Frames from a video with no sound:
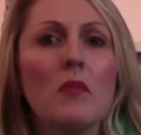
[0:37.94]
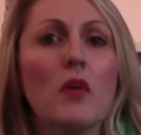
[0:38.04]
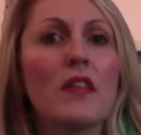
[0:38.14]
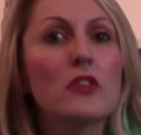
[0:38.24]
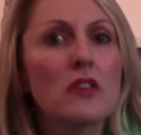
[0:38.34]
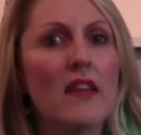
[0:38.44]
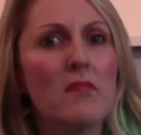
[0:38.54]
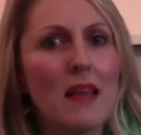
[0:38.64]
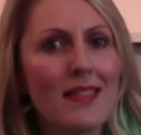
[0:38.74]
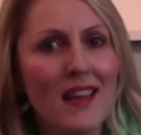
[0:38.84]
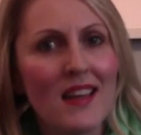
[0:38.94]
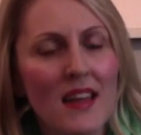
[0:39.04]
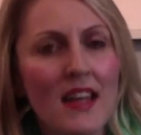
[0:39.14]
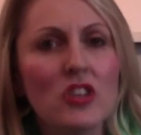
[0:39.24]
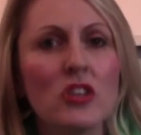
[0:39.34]
or they just haven't made that
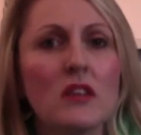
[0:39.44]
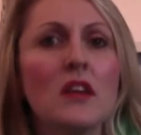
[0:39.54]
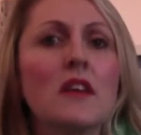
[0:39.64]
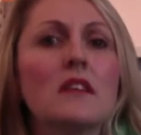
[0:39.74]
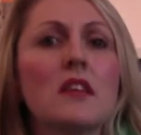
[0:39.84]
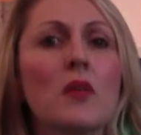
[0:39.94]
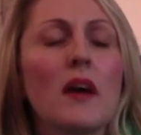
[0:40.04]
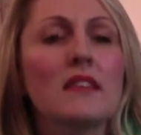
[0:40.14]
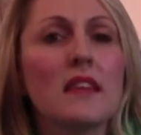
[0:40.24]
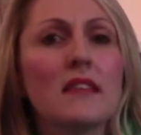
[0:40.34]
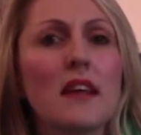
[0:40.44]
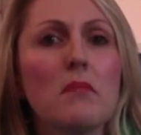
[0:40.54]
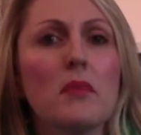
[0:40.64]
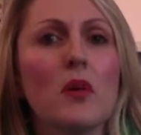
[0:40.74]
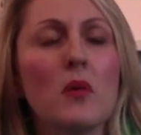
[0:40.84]
connection. So as an
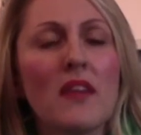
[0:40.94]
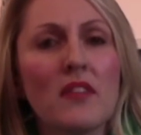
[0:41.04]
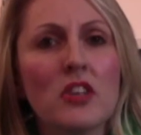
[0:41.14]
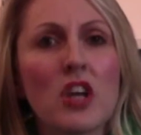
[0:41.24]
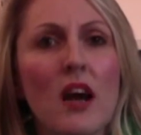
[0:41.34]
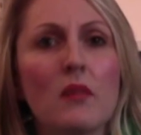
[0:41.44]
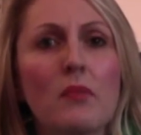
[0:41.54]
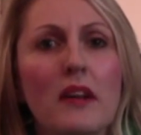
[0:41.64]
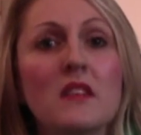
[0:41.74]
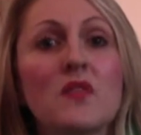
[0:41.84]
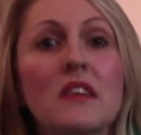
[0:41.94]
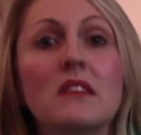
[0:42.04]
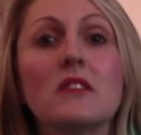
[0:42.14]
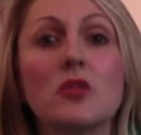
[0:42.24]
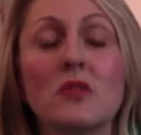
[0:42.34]
example, if a child
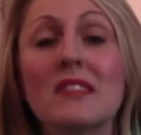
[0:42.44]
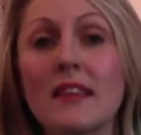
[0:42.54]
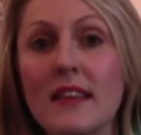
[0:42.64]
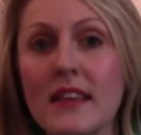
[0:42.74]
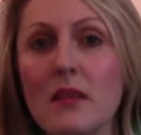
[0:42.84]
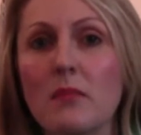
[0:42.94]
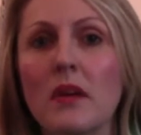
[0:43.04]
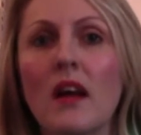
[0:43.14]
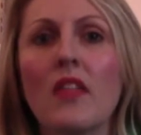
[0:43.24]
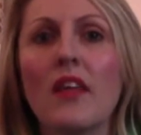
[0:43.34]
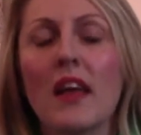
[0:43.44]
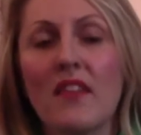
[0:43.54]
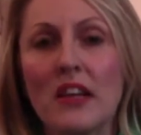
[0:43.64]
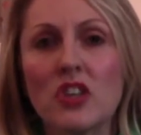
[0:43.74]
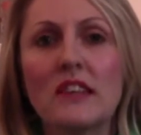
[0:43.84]
breastfeeds to sleep, they have
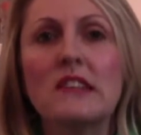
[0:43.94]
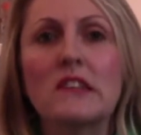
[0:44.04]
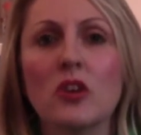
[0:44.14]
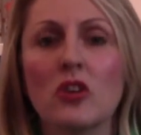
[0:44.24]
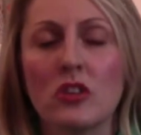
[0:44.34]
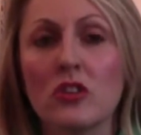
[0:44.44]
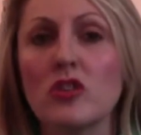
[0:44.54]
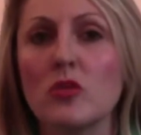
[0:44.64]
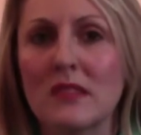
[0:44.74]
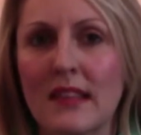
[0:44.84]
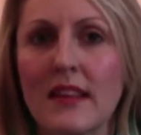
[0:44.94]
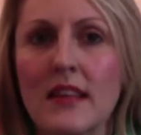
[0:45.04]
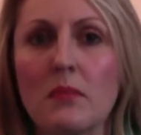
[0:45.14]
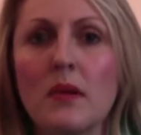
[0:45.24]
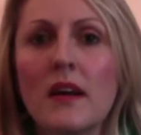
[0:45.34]
actually sucked to
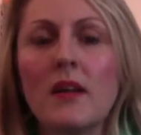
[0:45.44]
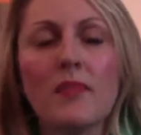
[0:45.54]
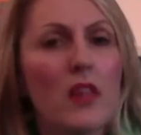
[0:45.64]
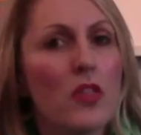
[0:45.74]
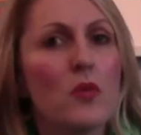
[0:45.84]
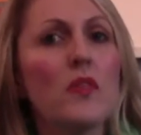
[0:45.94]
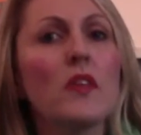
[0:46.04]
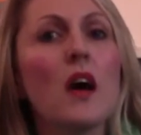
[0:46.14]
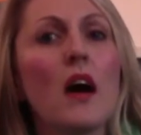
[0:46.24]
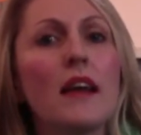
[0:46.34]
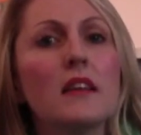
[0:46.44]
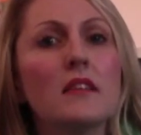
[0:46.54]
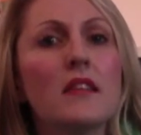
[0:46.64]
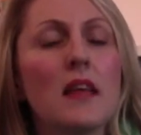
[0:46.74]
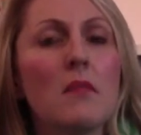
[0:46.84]
sleep, and through the night
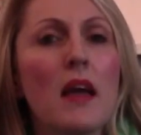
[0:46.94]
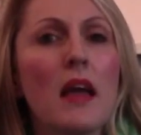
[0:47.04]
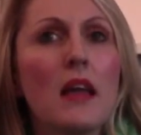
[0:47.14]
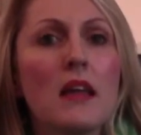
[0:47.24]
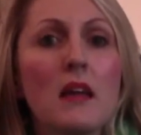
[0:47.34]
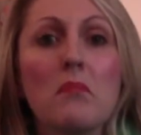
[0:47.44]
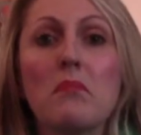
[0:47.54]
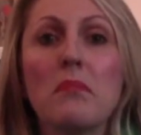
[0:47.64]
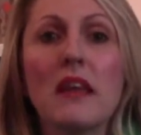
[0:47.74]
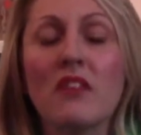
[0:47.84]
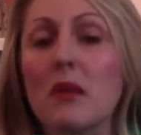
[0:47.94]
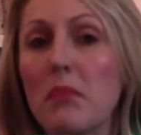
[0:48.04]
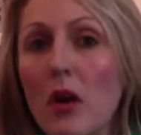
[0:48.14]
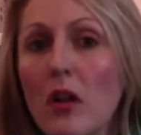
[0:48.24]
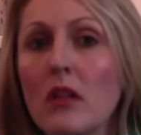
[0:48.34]
they may be given a
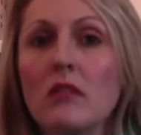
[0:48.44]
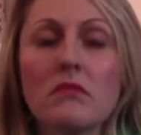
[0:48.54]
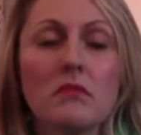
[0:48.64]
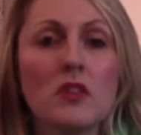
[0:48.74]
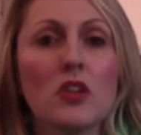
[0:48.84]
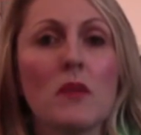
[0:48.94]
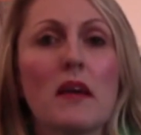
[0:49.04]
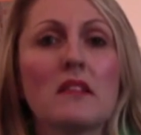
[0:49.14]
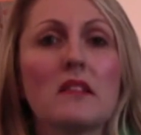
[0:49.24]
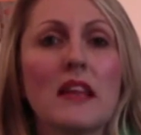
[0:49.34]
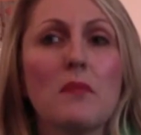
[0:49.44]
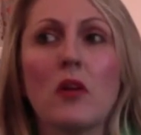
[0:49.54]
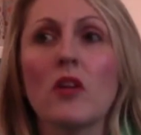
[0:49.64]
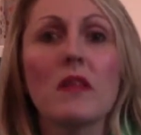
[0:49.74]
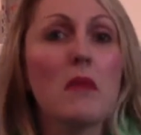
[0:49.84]
bottle to go back to sleep
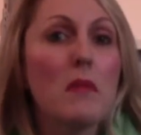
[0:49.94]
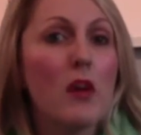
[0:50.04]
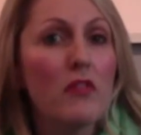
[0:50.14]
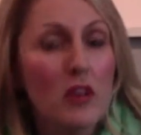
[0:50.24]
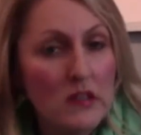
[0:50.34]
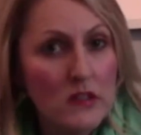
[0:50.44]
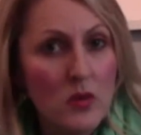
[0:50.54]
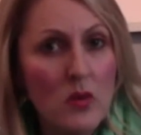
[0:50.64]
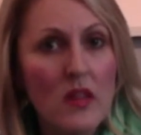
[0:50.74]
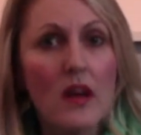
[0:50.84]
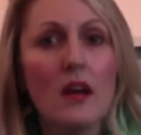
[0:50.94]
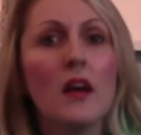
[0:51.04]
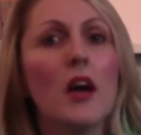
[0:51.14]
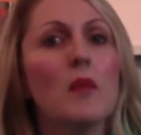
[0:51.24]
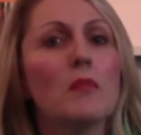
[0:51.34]
on, or they may be offered a soother,
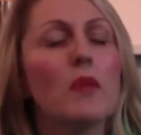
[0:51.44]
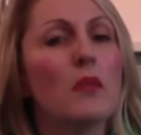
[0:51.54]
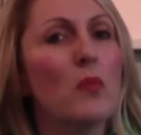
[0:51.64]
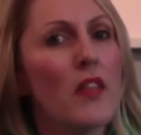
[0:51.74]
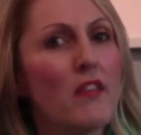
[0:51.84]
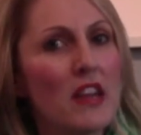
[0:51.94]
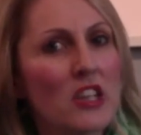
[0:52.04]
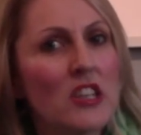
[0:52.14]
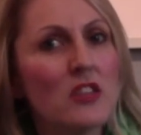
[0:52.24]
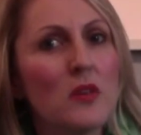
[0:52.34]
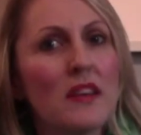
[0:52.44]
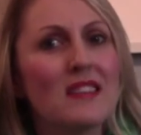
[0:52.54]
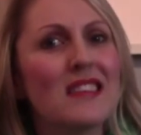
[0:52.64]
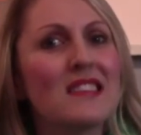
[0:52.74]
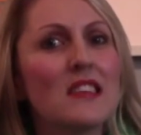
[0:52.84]
but what they're actually doing is
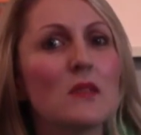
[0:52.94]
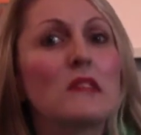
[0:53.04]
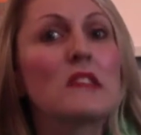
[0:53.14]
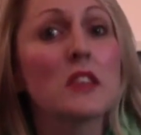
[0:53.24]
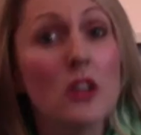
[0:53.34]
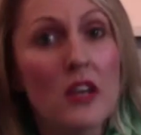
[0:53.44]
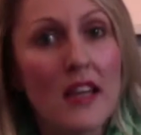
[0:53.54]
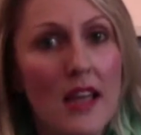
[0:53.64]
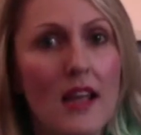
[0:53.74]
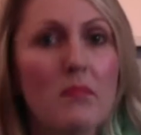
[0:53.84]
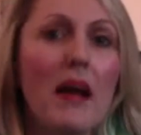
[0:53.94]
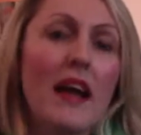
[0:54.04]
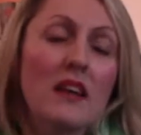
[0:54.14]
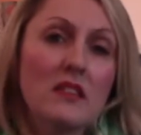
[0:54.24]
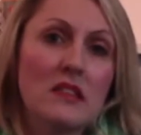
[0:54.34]
they're still sucking
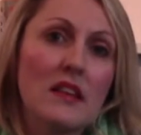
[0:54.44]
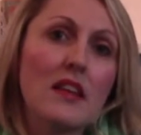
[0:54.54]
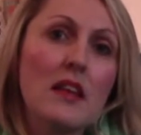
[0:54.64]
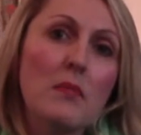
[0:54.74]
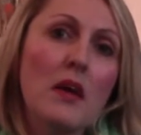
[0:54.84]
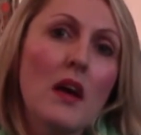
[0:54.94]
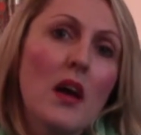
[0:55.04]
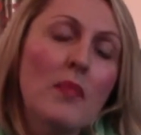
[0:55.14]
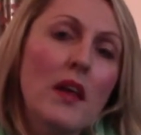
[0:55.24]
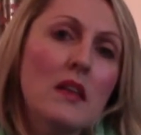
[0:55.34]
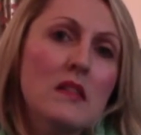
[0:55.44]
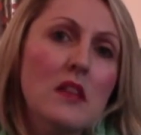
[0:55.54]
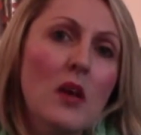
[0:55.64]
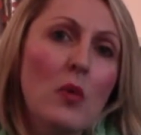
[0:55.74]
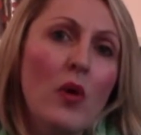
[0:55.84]
back to sleep. And
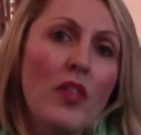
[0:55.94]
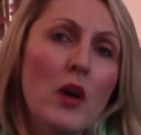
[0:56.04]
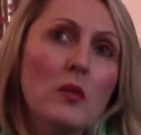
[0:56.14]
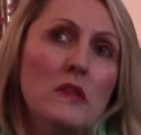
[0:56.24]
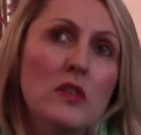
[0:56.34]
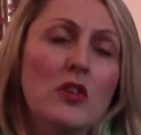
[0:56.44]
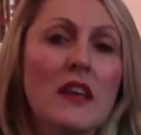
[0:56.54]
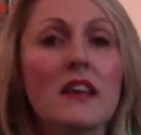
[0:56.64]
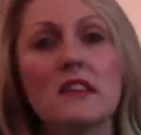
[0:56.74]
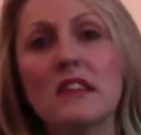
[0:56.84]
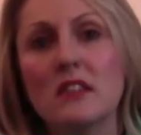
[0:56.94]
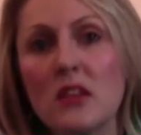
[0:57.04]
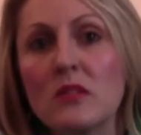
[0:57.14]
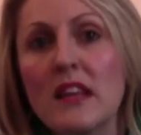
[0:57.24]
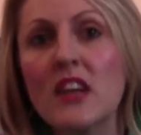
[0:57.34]
so although sucking is the
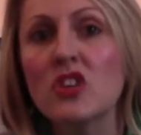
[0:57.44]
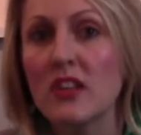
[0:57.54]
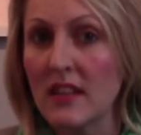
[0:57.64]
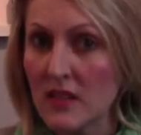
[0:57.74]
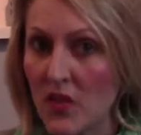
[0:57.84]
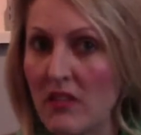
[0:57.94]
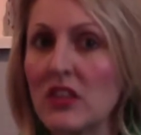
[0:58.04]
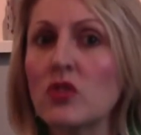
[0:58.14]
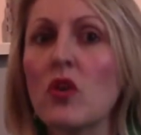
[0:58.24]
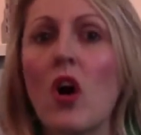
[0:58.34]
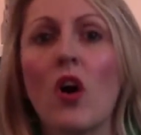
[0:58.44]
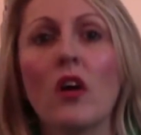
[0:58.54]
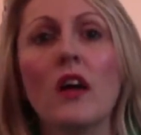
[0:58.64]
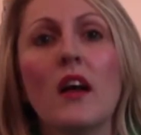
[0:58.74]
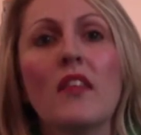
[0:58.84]
association and it's very
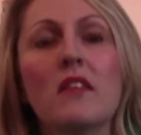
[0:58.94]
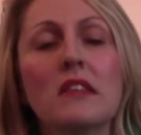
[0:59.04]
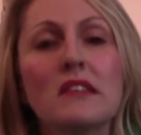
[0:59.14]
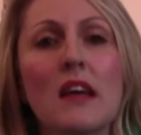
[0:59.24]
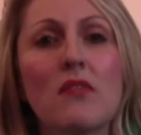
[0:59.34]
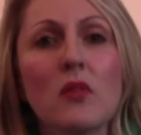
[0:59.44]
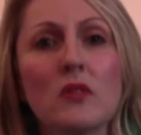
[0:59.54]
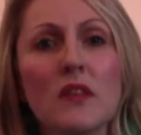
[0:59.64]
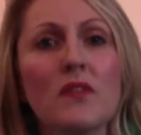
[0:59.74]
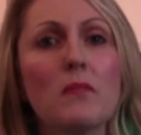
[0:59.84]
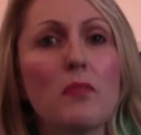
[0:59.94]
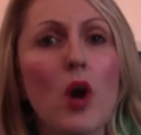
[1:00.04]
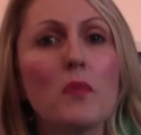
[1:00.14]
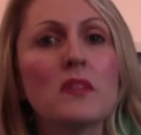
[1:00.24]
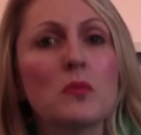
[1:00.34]
strong, there are several different
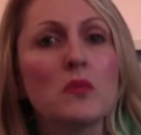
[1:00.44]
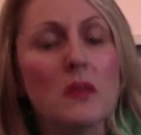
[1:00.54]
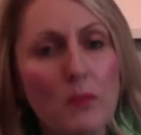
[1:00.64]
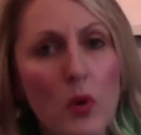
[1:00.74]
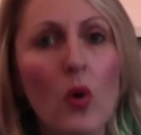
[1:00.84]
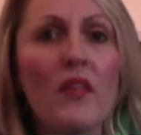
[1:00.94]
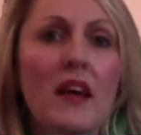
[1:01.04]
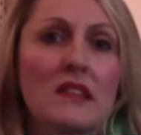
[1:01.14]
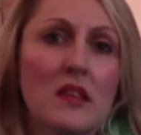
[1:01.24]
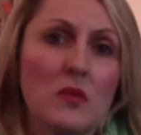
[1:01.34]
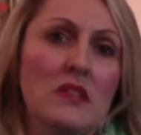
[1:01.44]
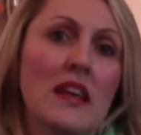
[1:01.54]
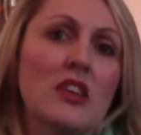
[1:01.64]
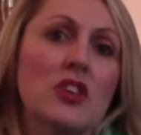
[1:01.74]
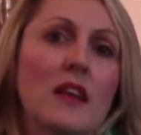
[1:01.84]
props that will support that
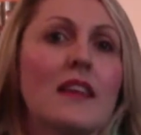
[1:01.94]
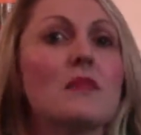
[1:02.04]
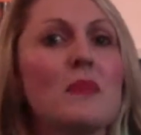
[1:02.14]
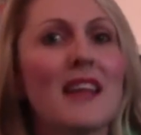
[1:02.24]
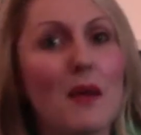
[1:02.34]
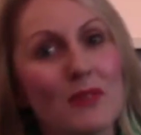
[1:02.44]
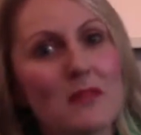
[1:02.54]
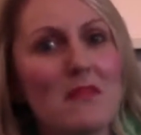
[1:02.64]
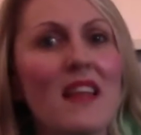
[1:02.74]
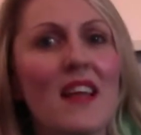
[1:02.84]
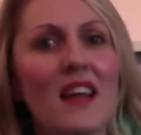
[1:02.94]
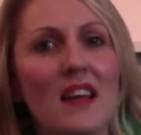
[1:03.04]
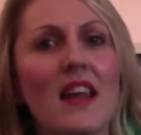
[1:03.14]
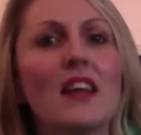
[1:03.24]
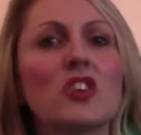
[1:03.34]
association, and it's being able to make that
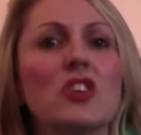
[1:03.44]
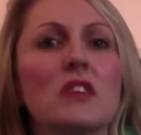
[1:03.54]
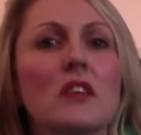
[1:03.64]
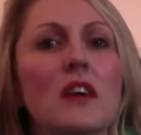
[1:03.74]
connection